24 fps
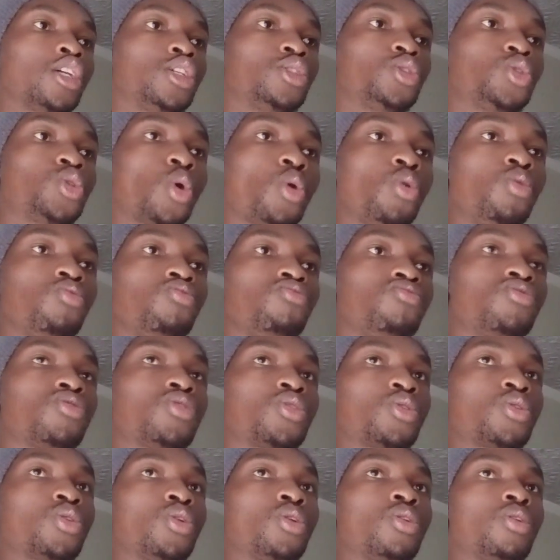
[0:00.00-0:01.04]
don't
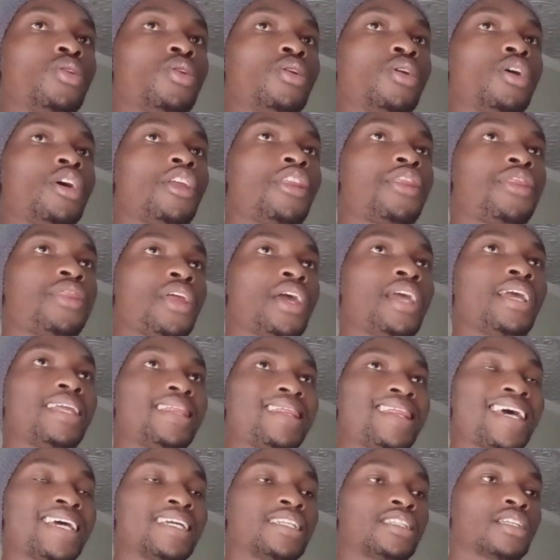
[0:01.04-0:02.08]
think
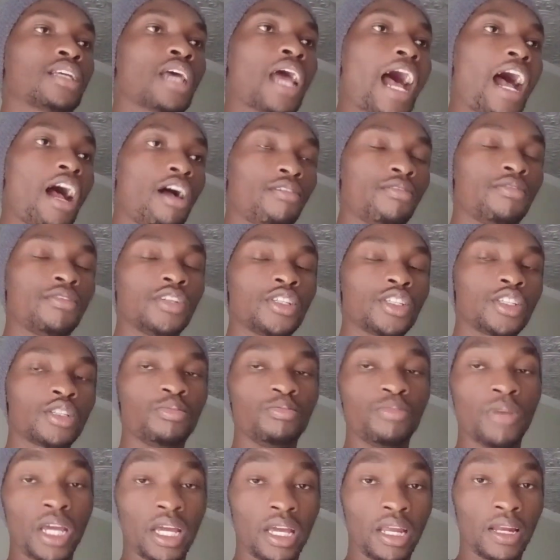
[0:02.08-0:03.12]
that average
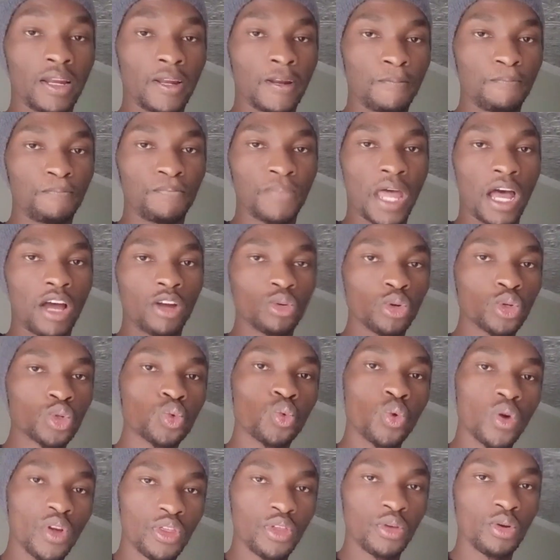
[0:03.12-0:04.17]
men are not
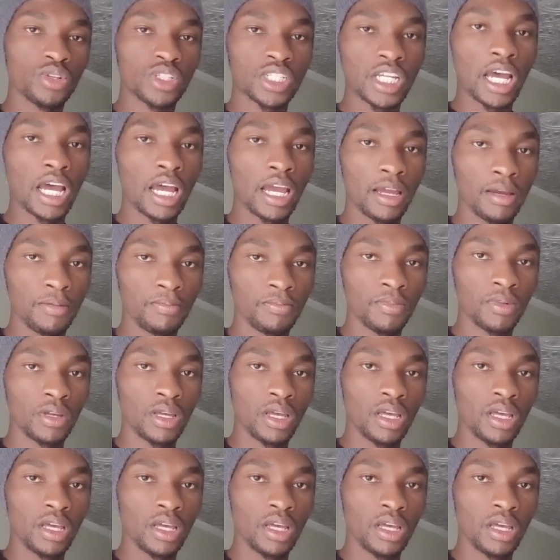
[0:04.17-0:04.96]
worth your time,